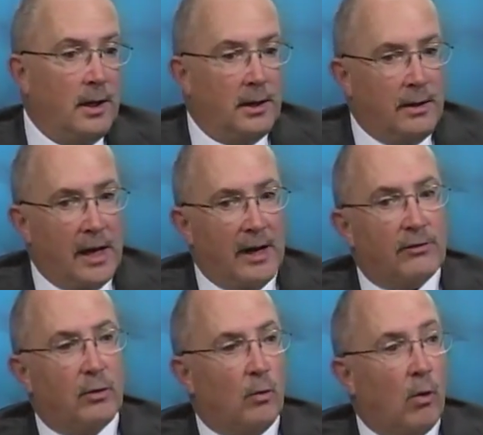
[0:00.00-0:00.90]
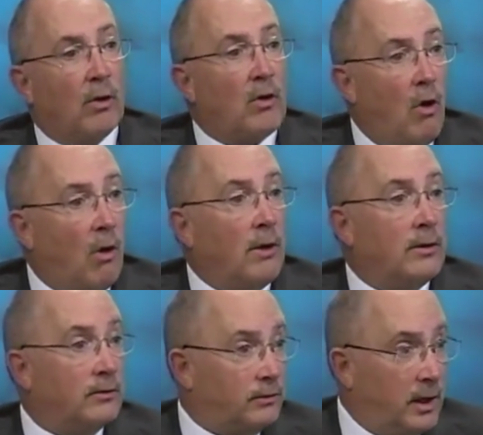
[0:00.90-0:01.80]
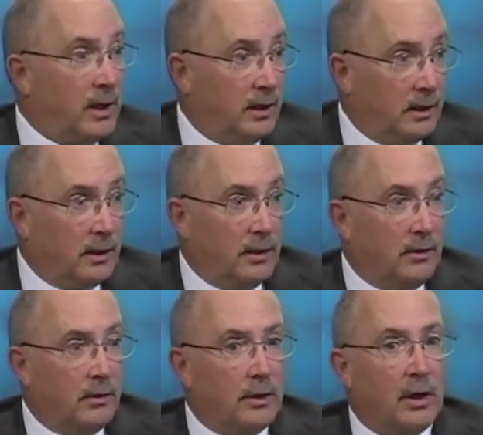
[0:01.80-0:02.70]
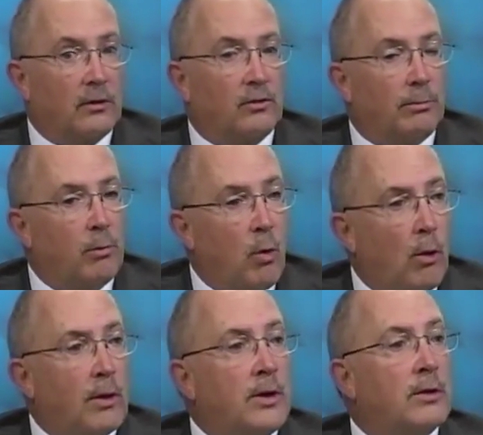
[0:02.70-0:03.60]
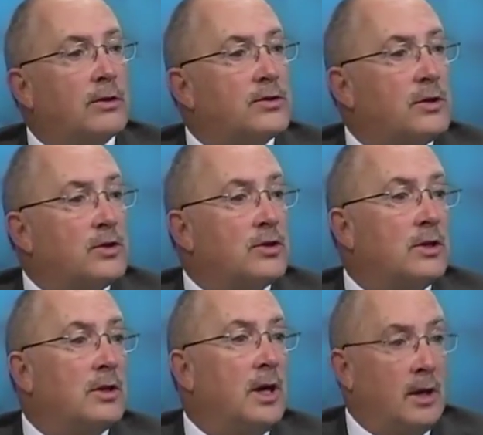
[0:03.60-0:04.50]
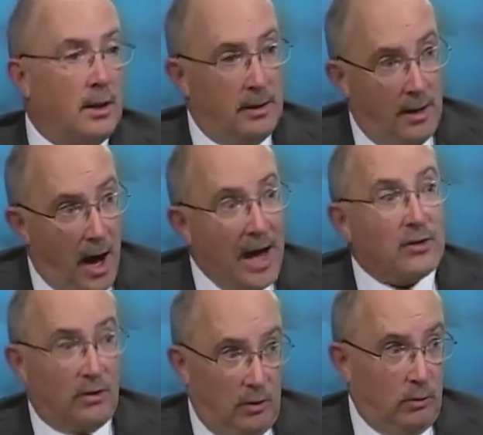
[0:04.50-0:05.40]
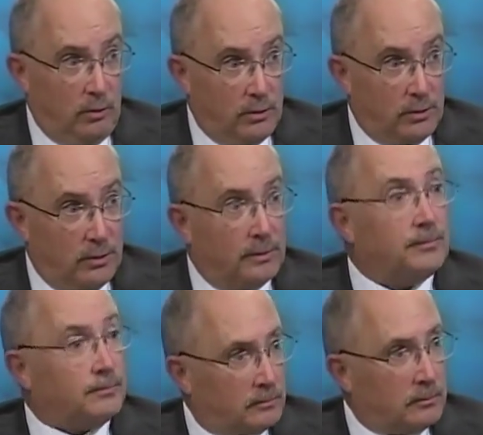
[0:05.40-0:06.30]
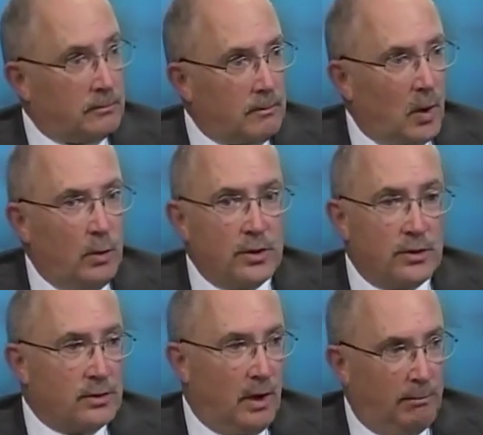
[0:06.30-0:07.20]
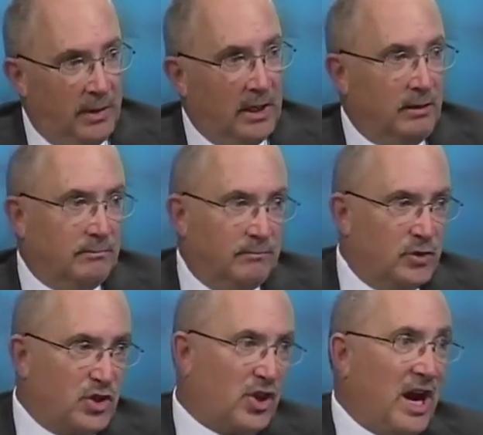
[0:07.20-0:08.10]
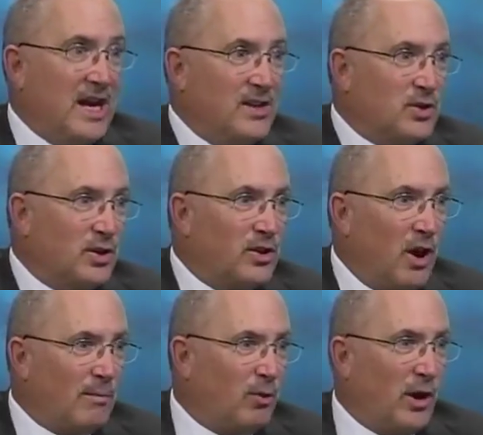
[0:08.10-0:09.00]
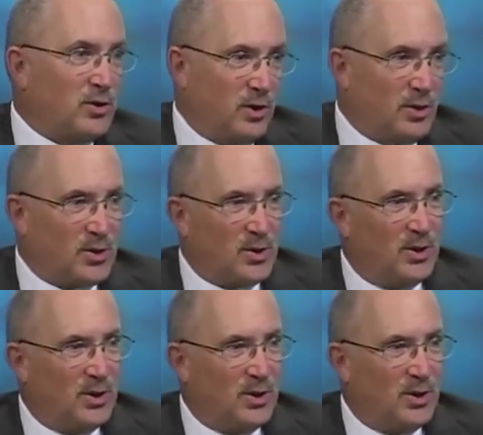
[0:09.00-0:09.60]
They have to work hard to stay in it. You know, you got to support your decision not to use, mm -hmm. which is a big change in thought you, process. You never